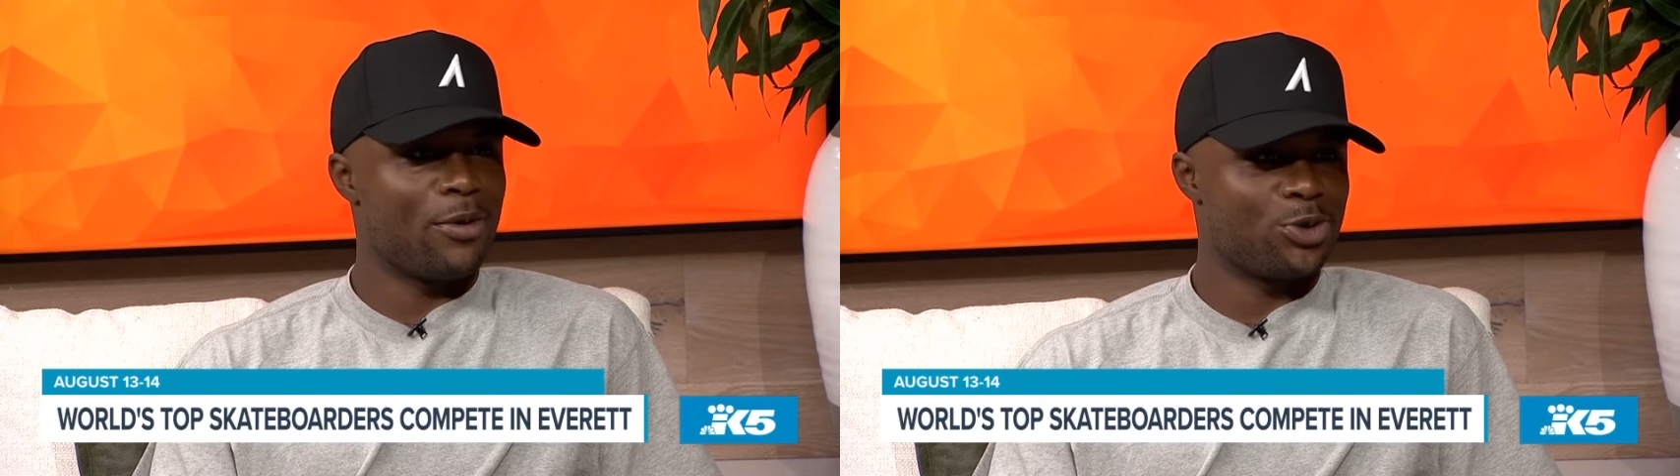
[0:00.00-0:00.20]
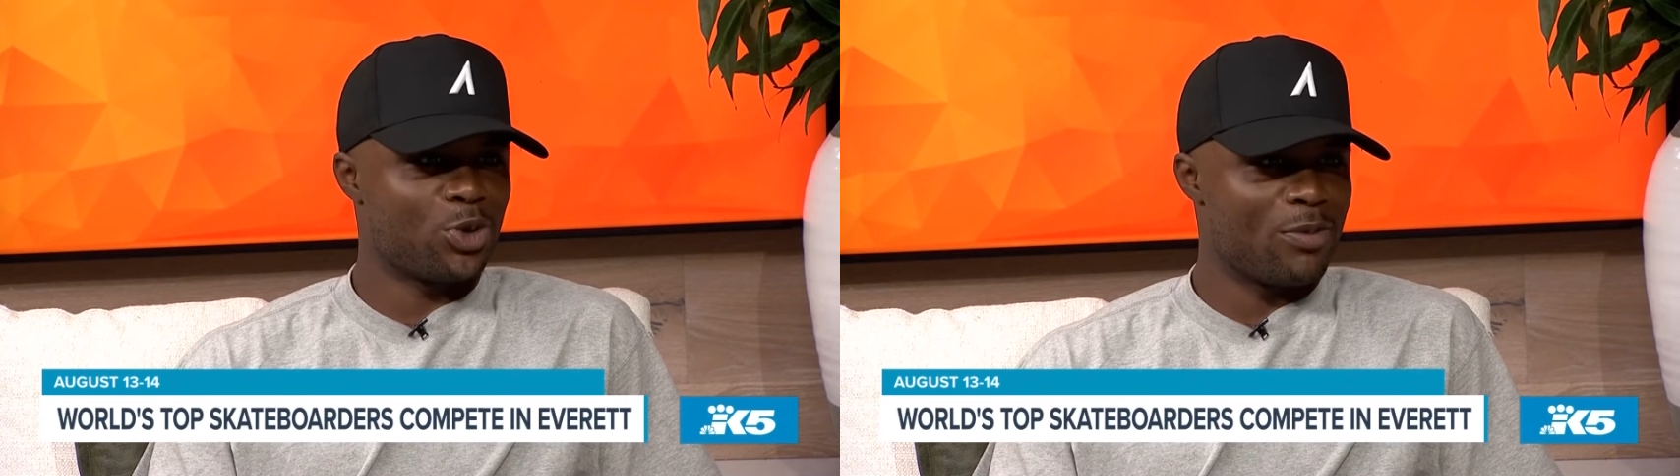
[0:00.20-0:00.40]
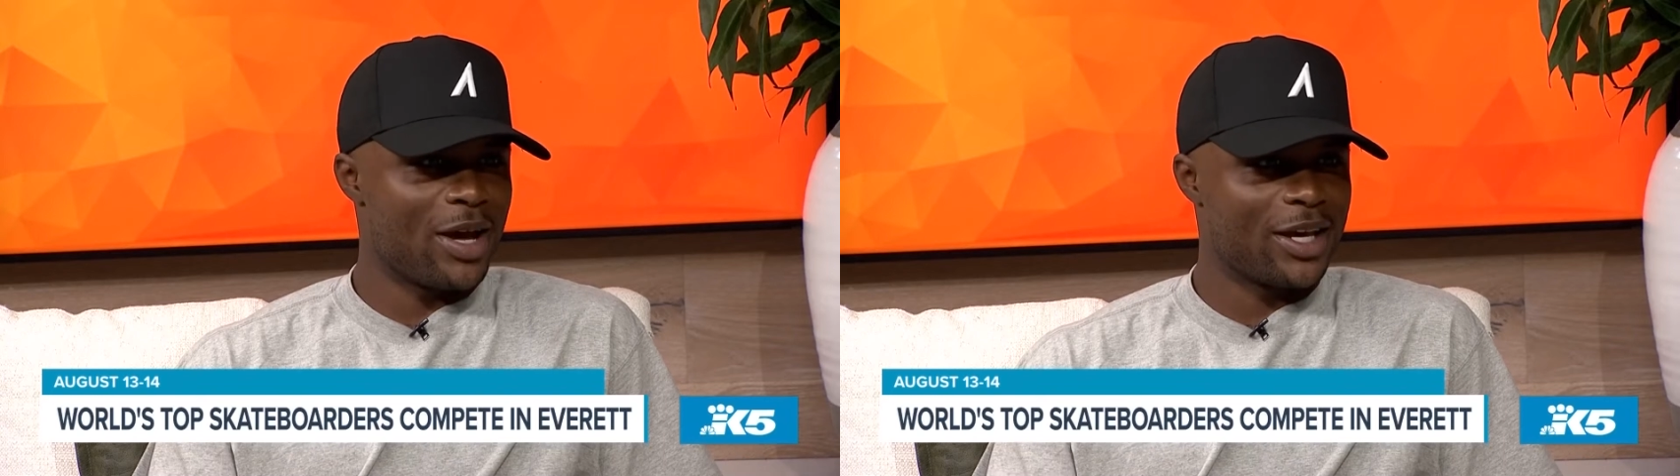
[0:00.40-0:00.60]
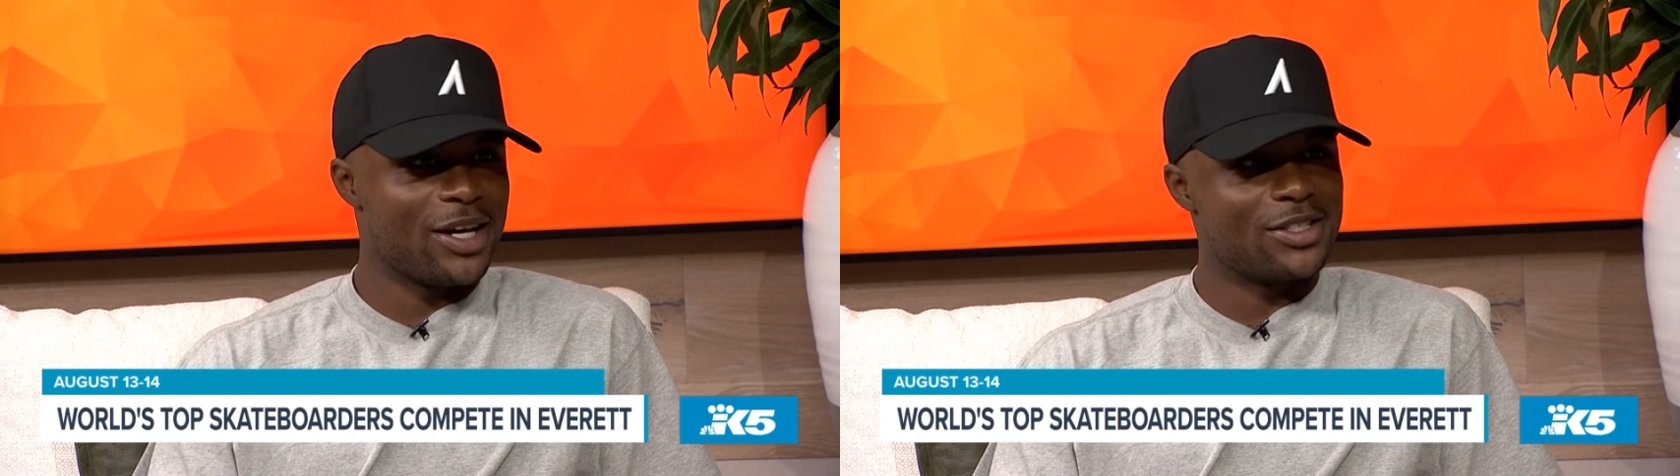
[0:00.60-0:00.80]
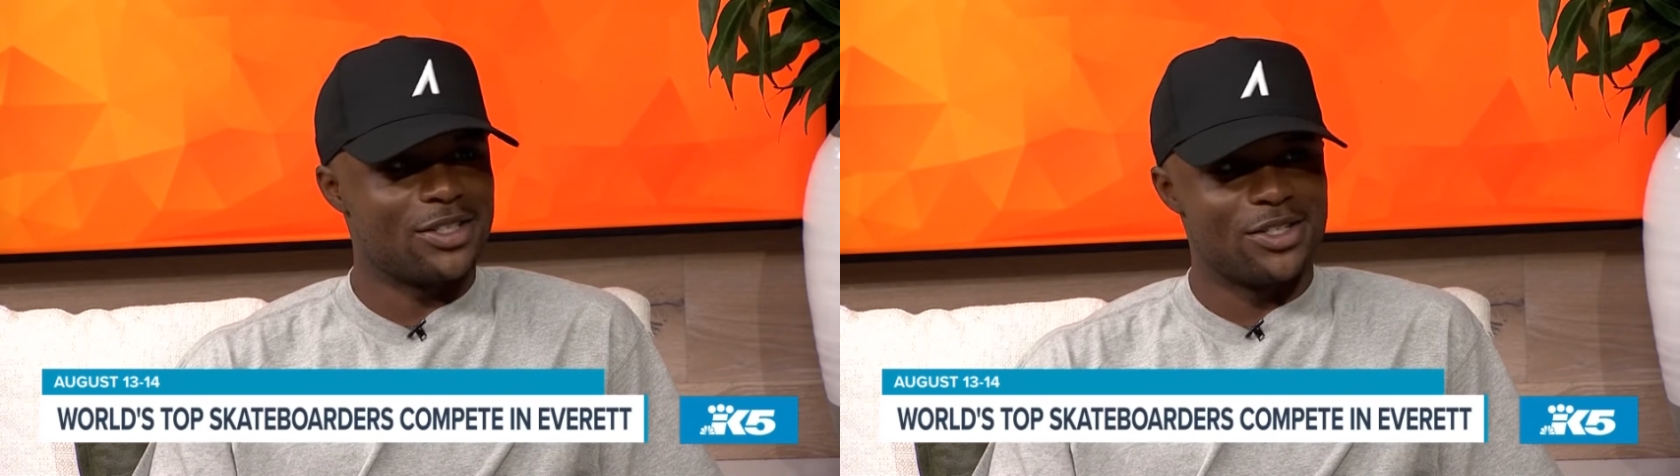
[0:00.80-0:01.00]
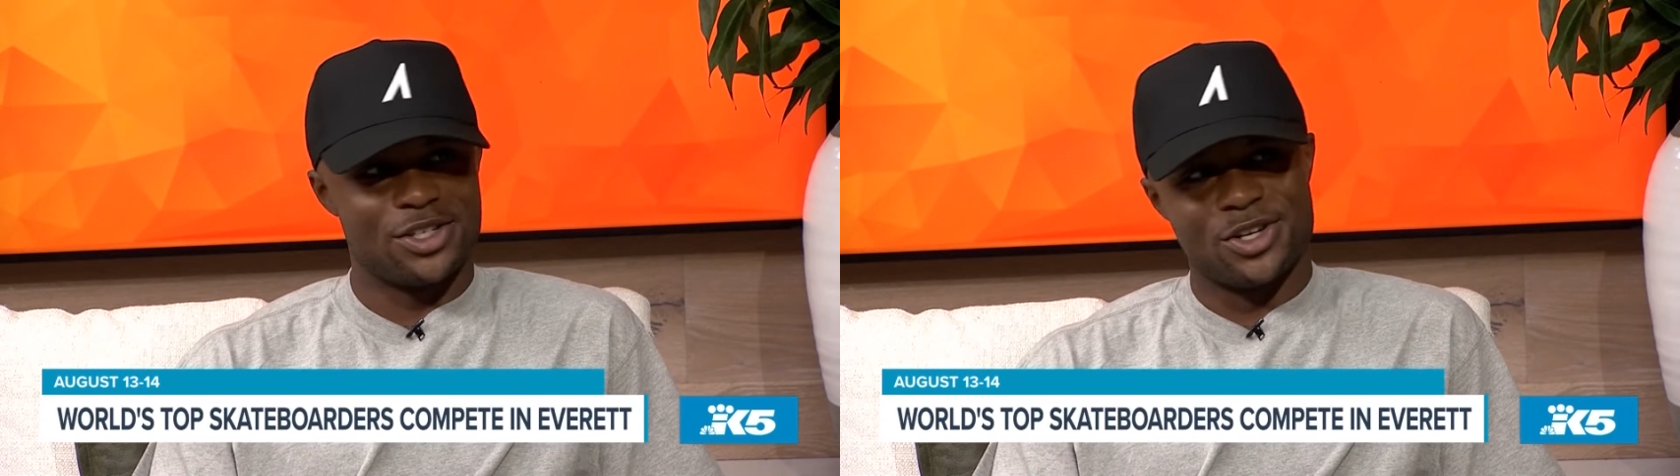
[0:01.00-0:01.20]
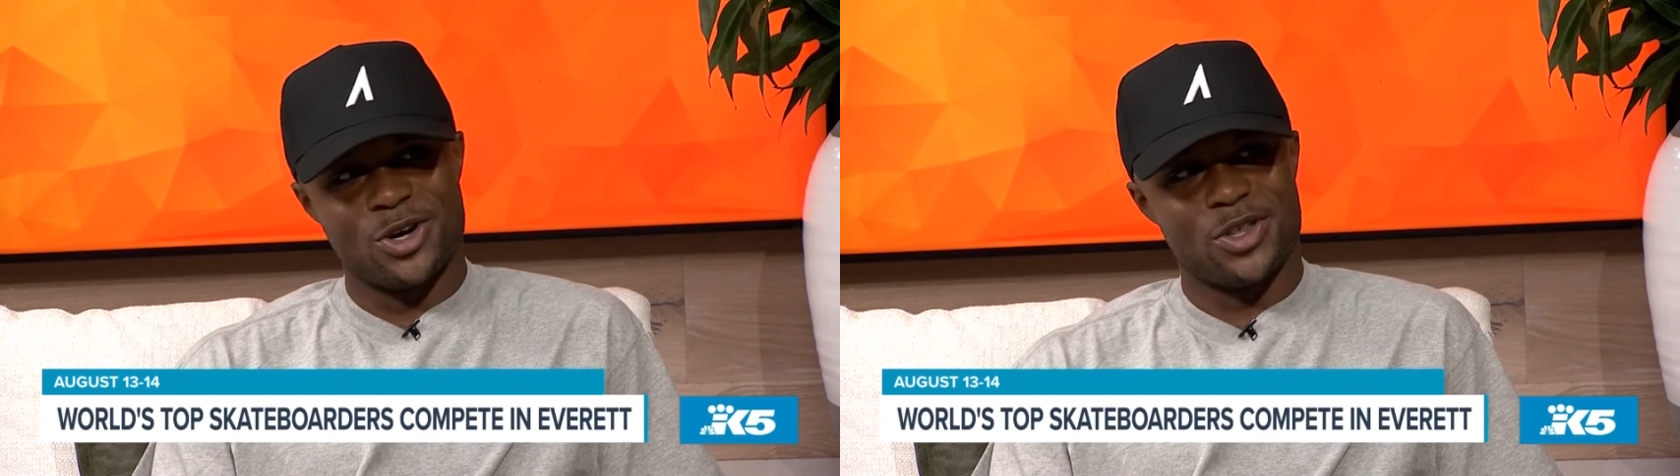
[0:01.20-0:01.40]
music with my cousins, you know,